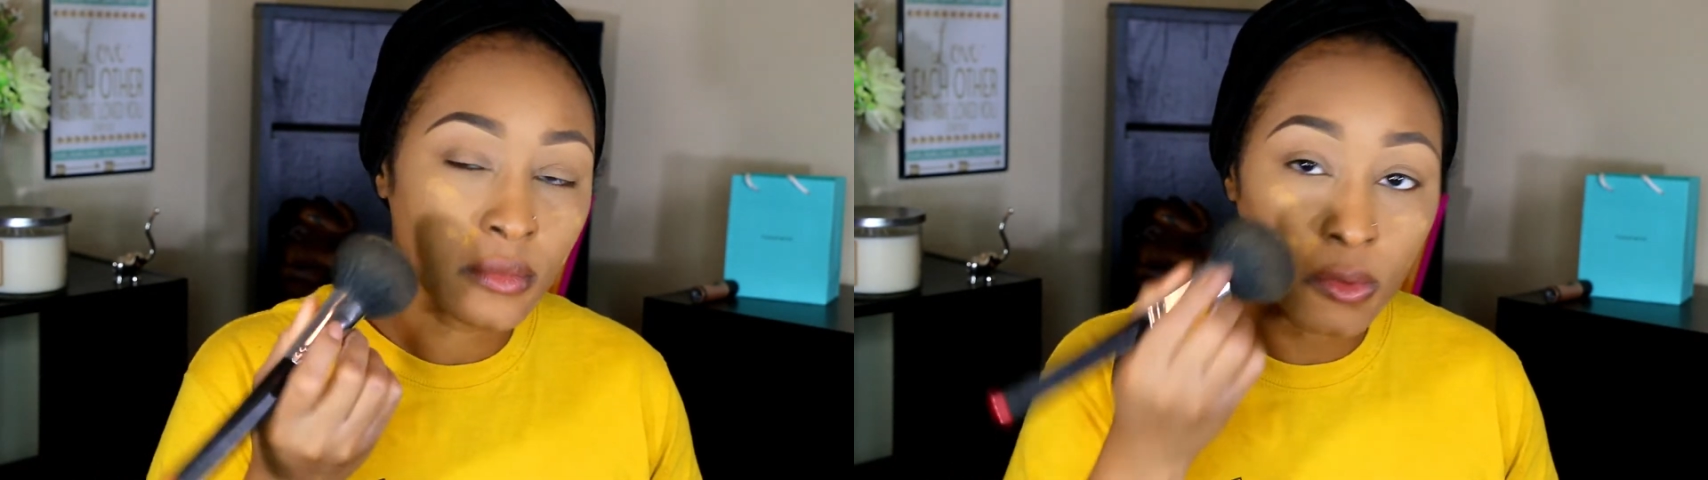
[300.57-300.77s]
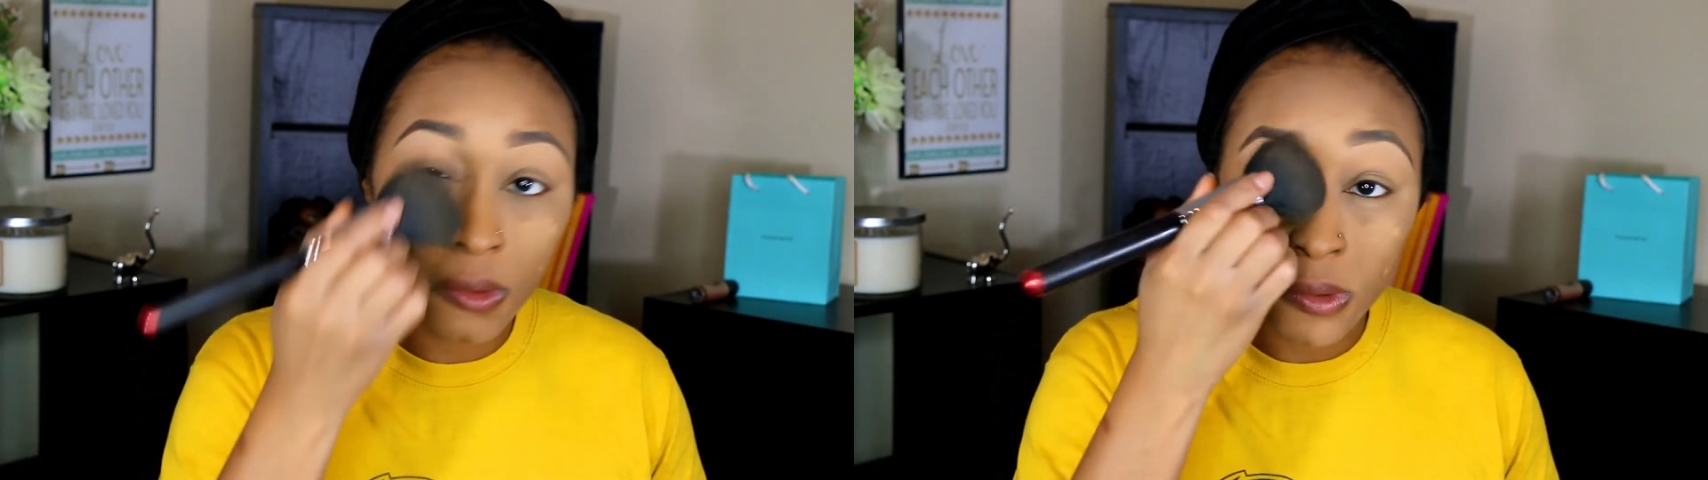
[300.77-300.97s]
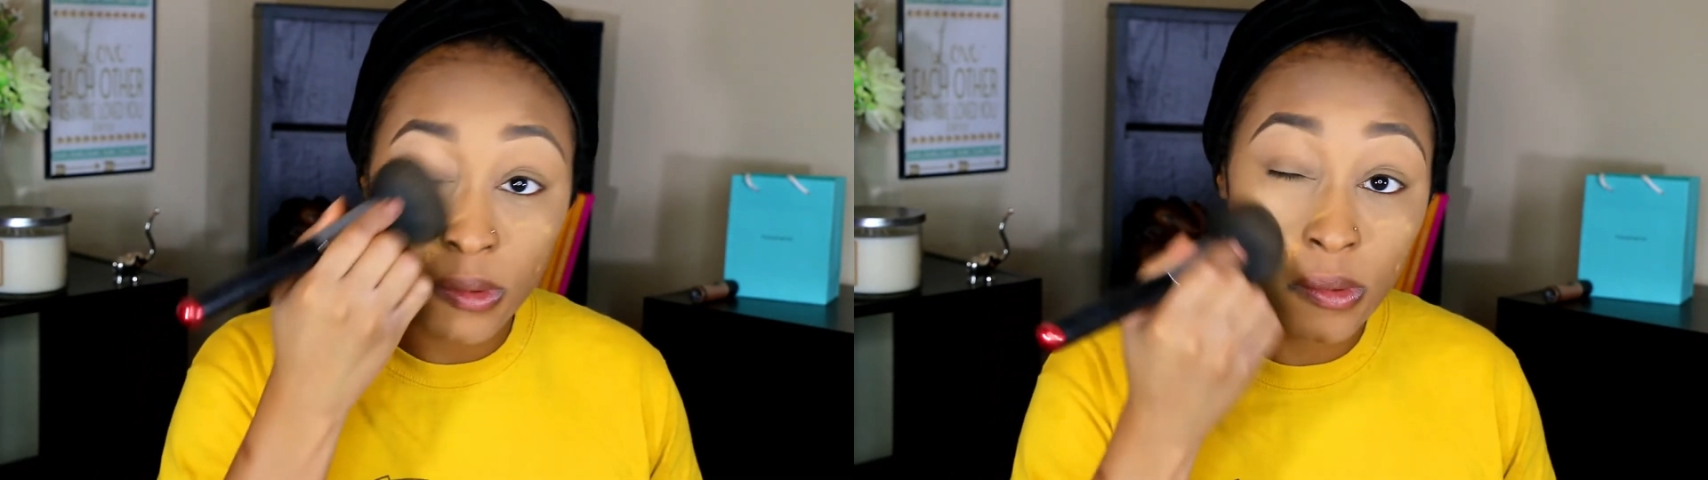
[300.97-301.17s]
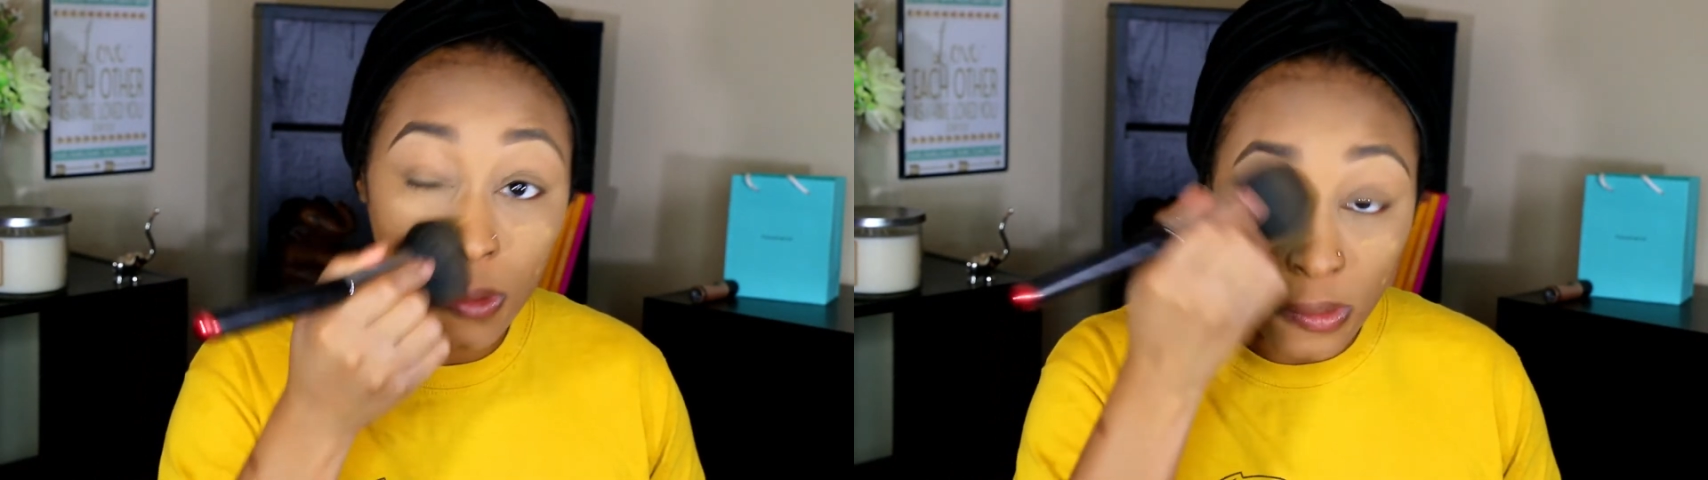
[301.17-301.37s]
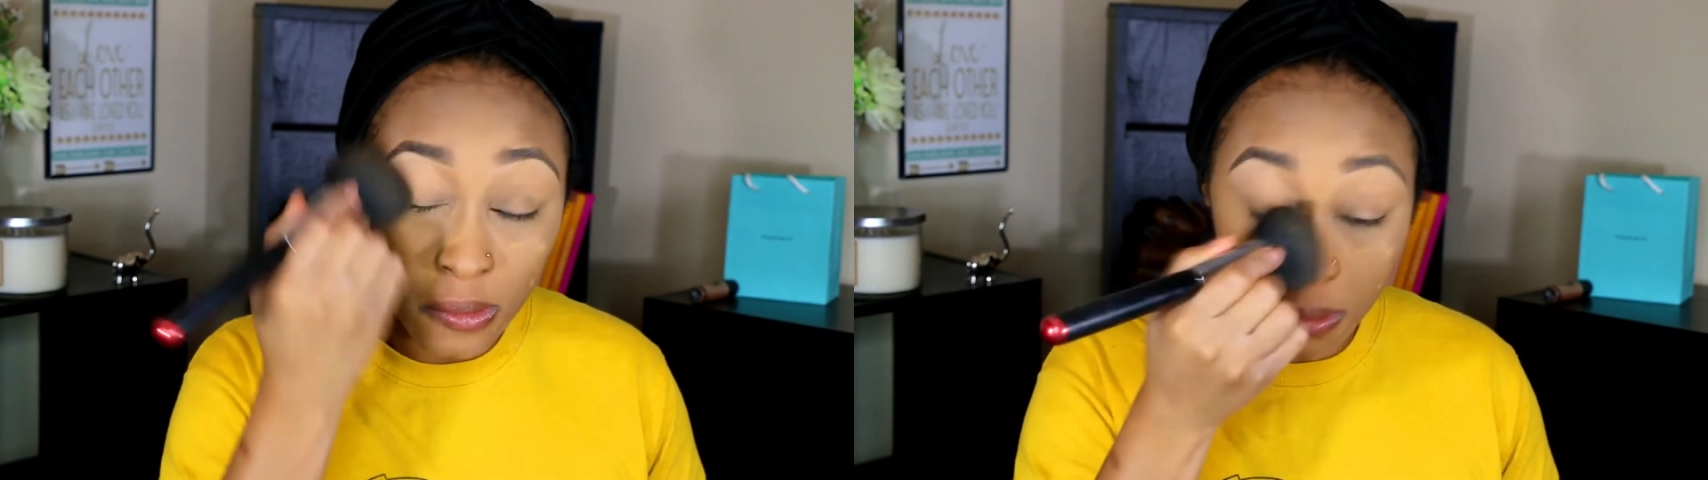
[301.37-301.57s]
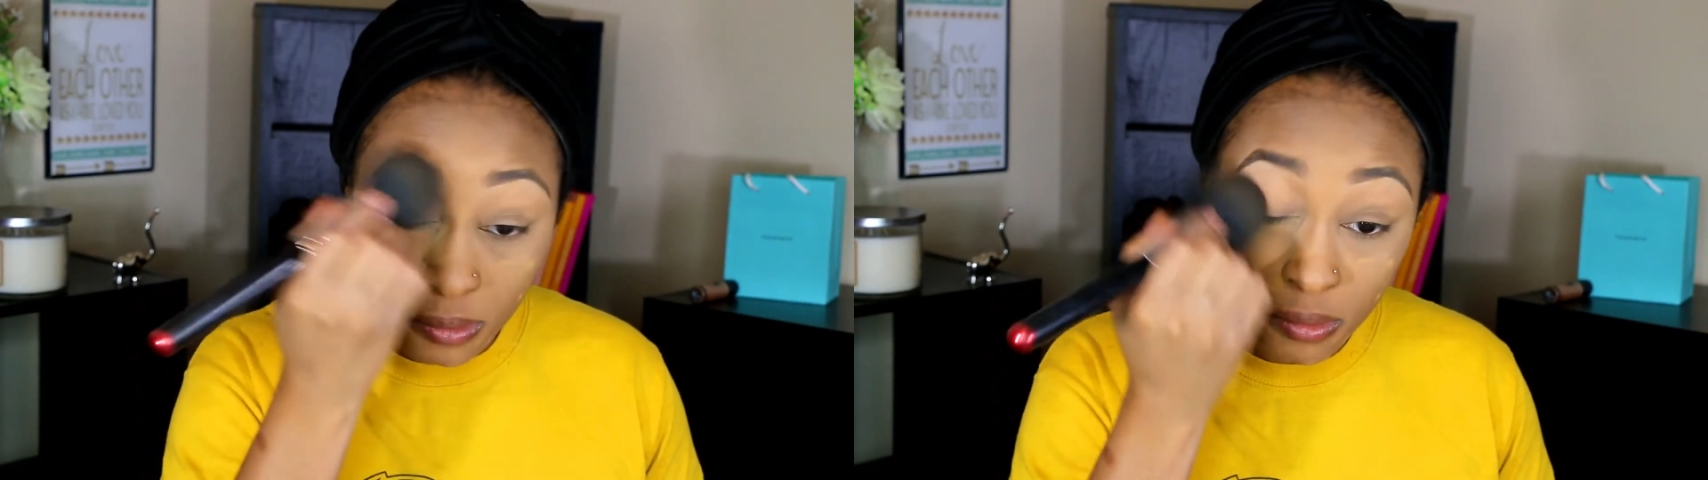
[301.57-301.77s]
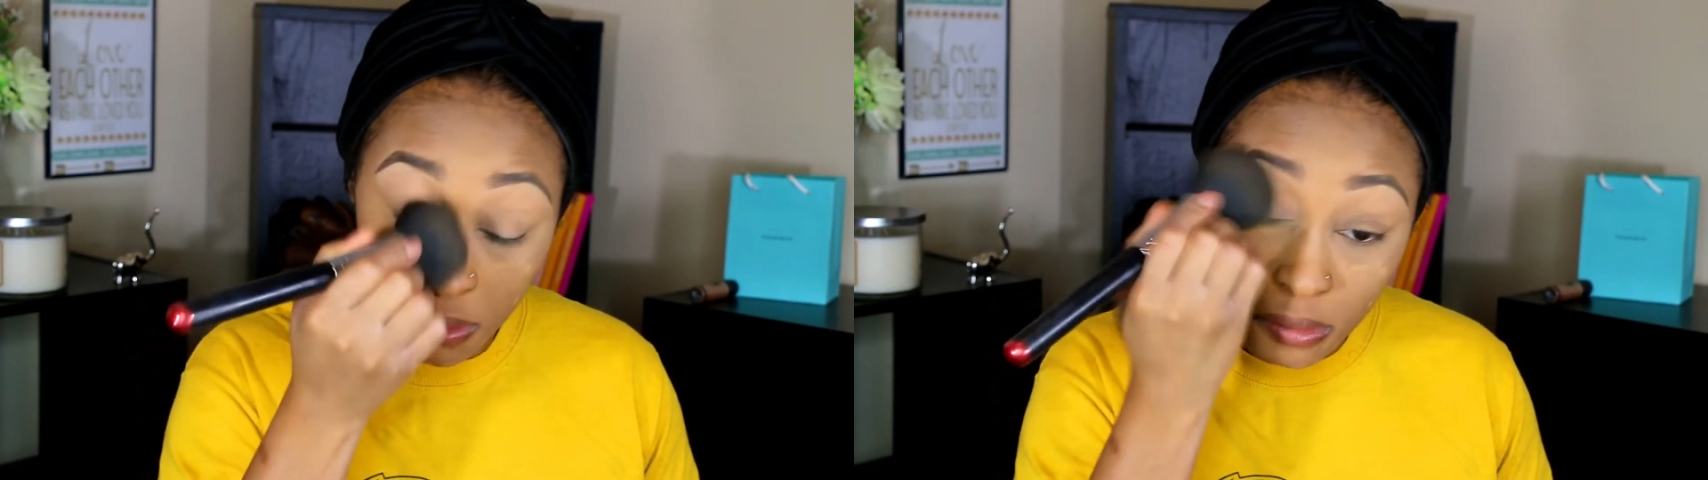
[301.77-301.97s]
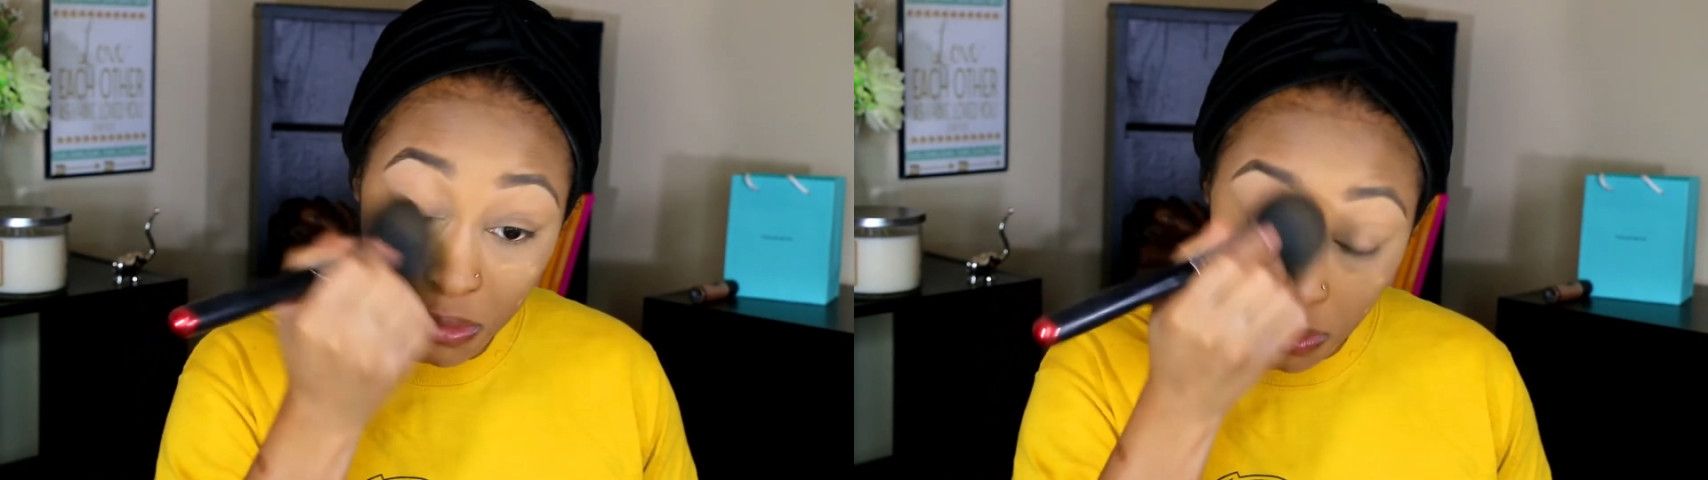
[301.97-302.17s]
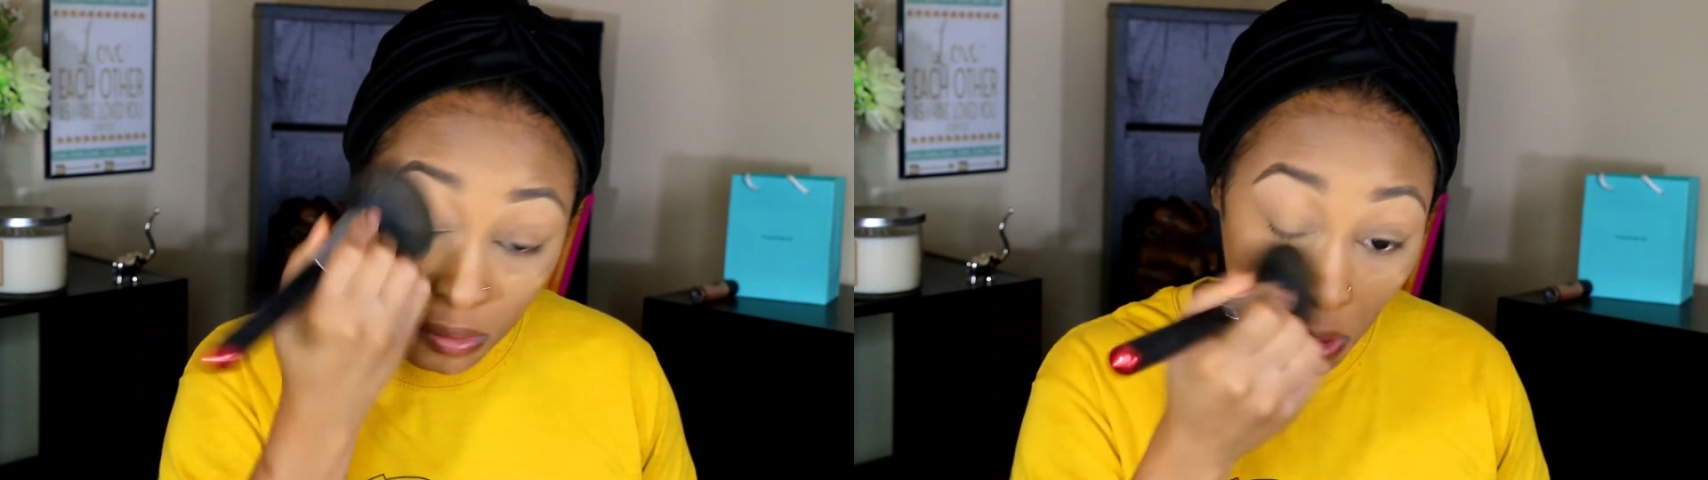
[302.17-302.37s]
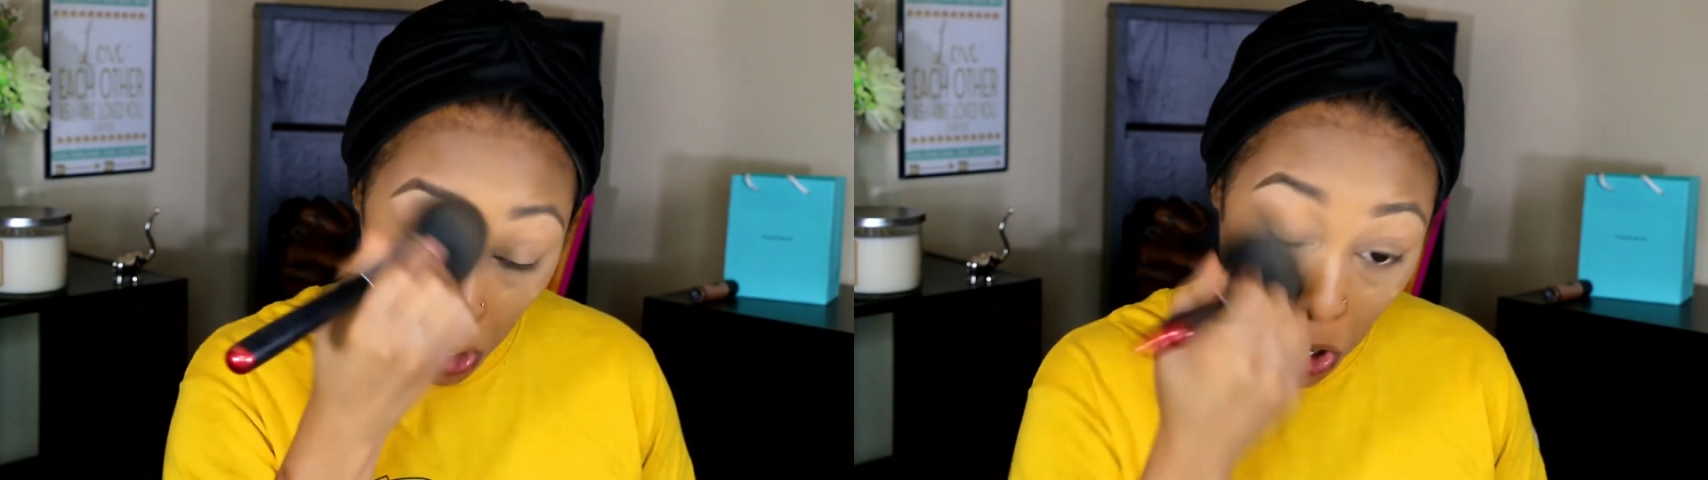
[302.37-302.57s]
translucent setting powder
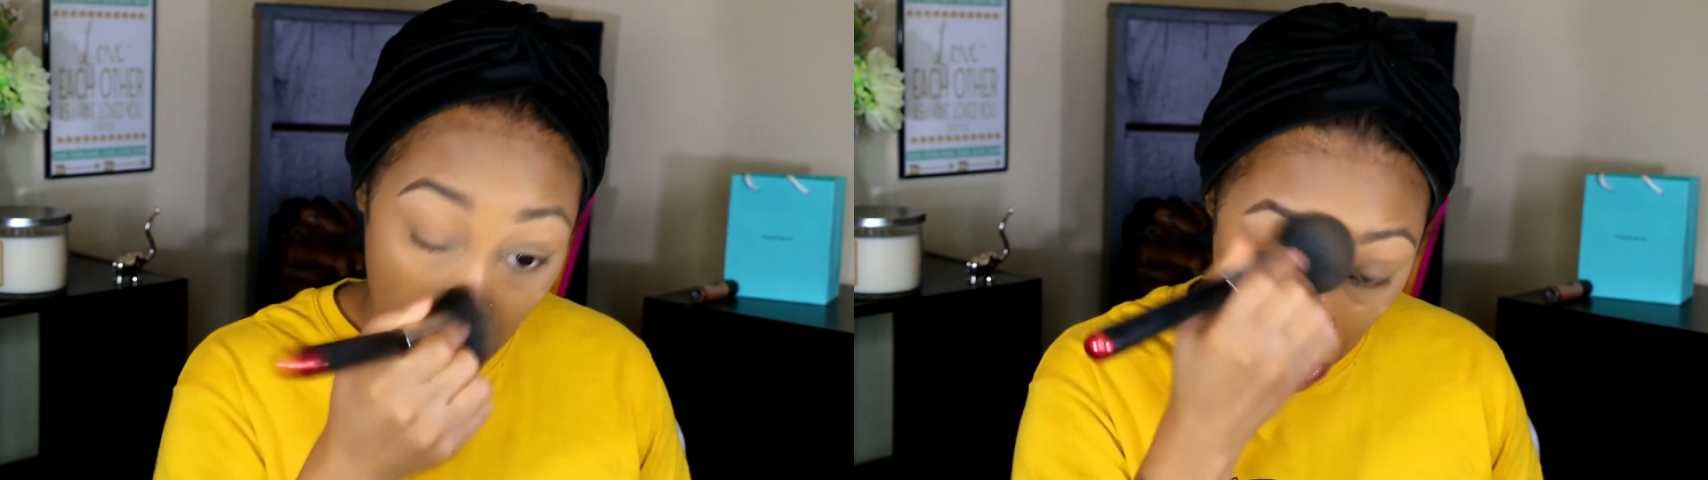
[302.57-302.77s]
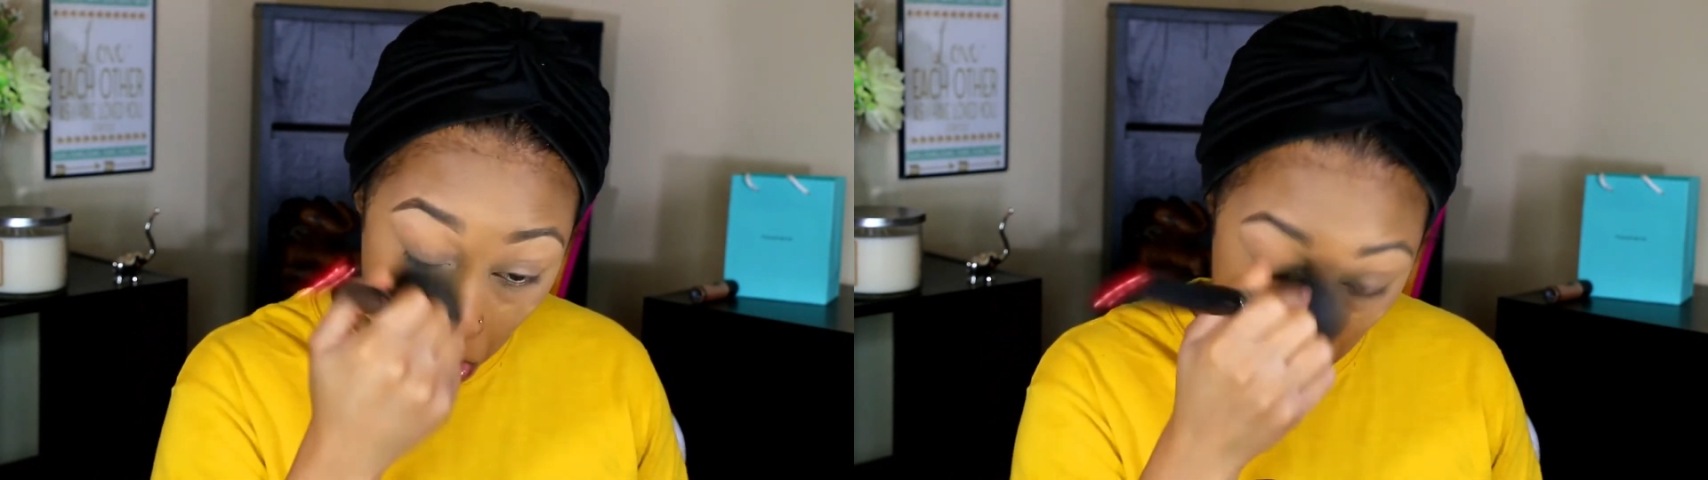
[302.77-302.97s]
in medium